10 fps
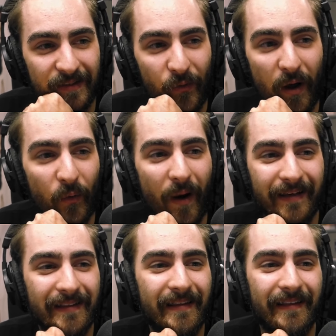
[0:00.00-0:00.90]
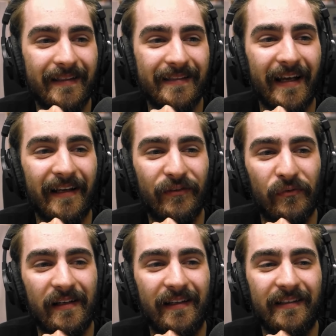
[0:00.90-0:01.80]
Why did they decide to
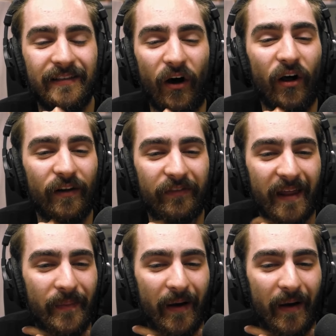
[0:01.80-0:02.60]
release all of them at